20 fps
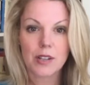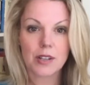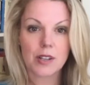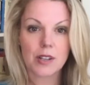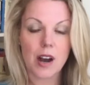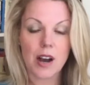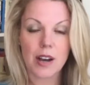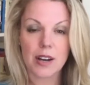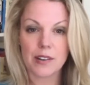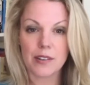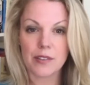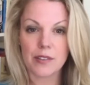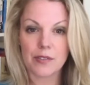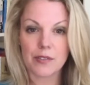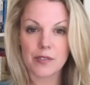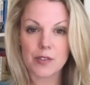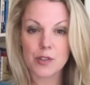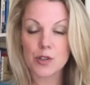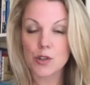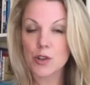kind of
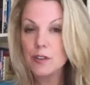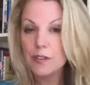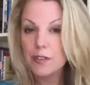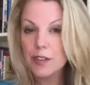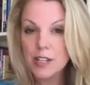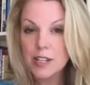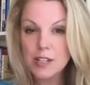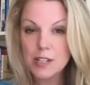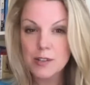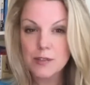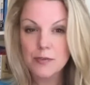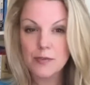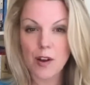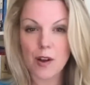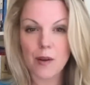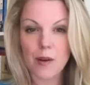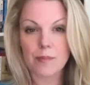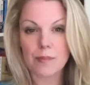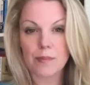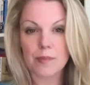service
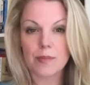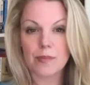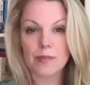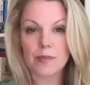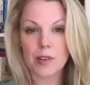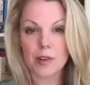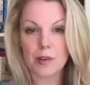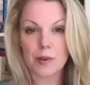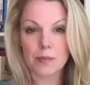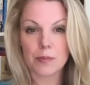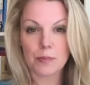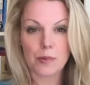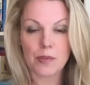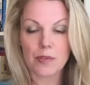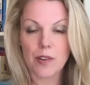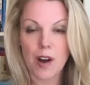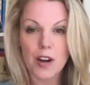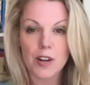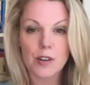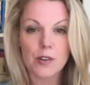from their
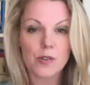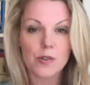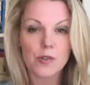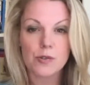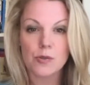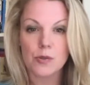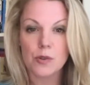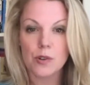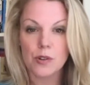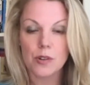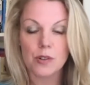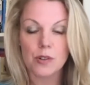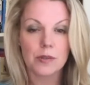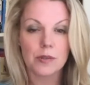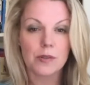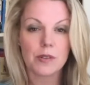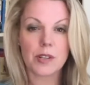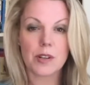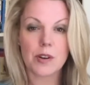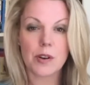providers, or
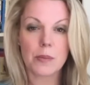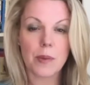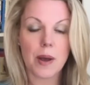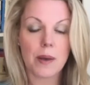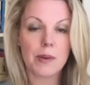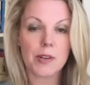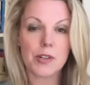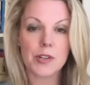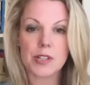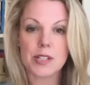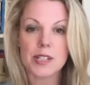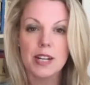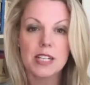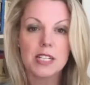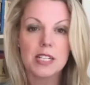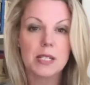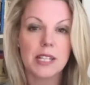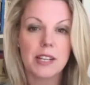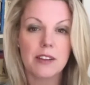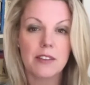maybe just
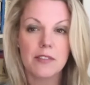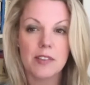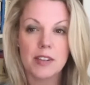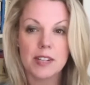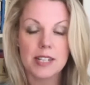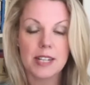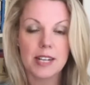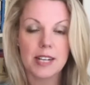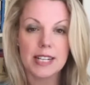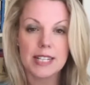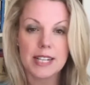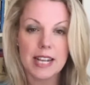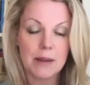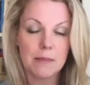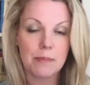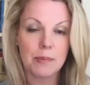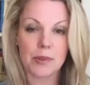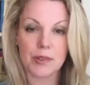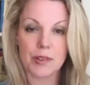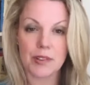give us an
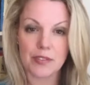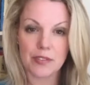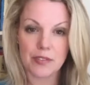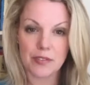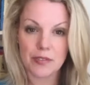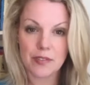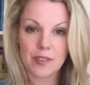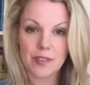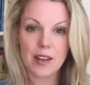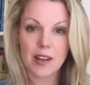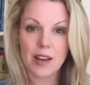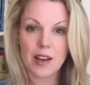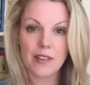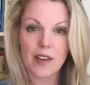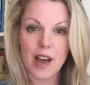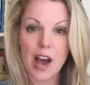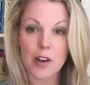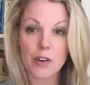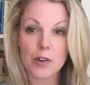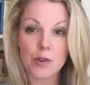example of
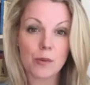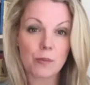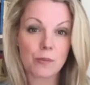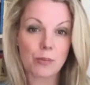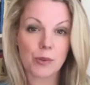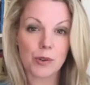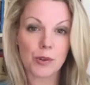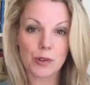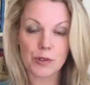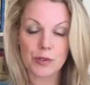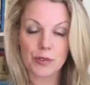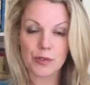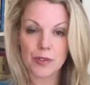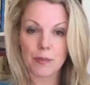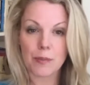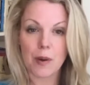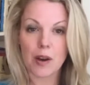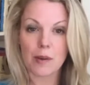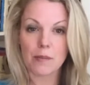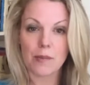how you improve the
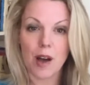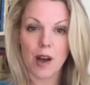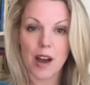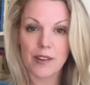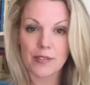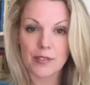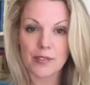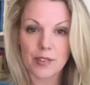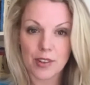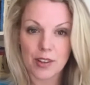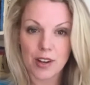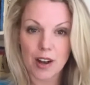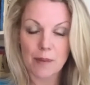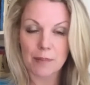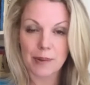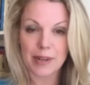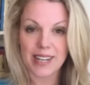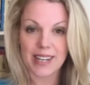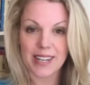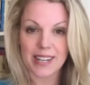bottom line for a
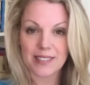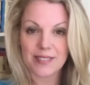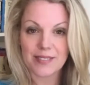company.